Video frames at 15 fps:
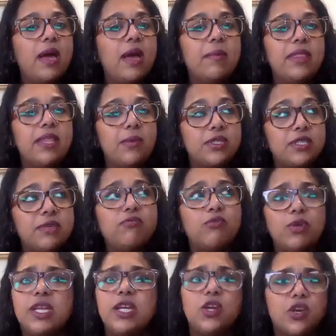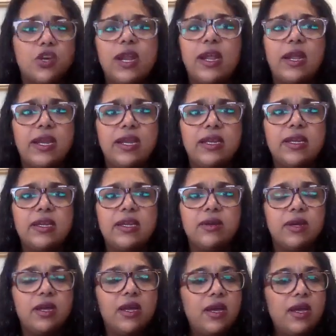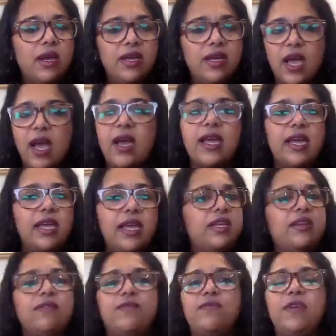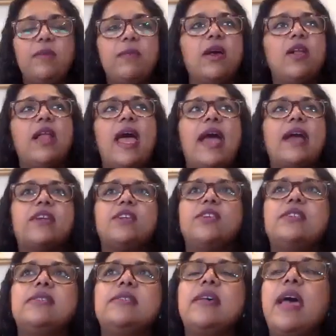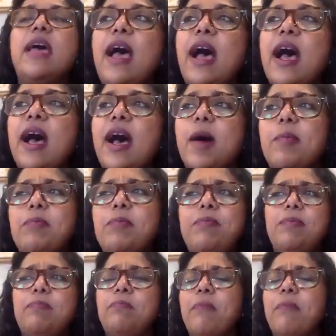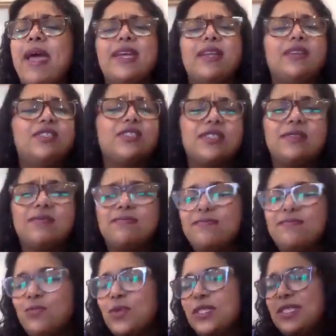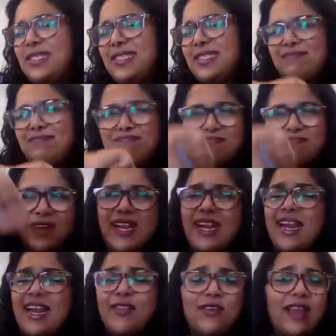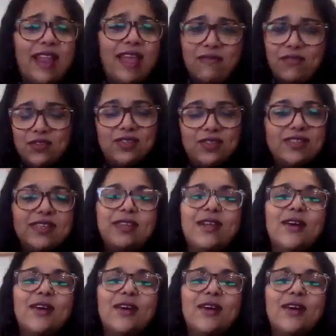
I mean, there were some really good young Indian female actors, but Megan just was on another level,